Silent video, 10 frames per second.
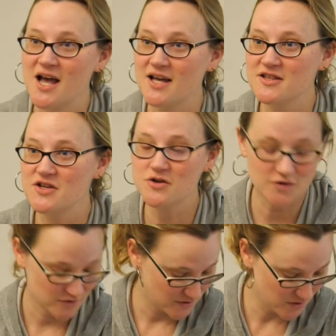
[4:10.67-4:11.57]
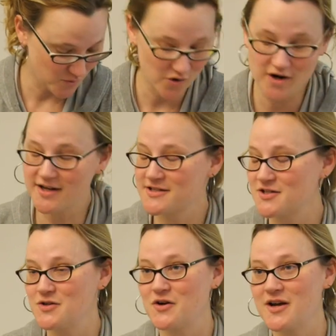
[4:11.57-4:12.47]
And the, The war against
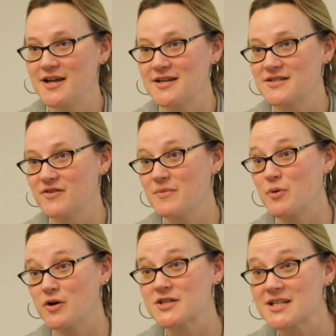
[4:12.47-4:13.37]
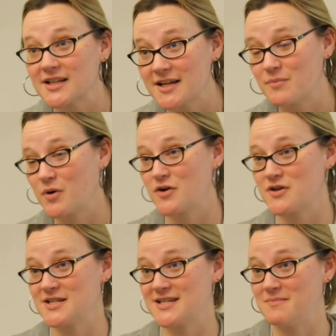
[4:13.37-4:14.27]
Ukraine is very personally
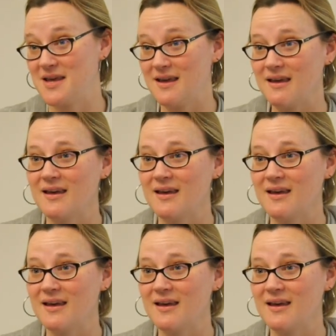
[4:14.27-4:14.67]
important to me,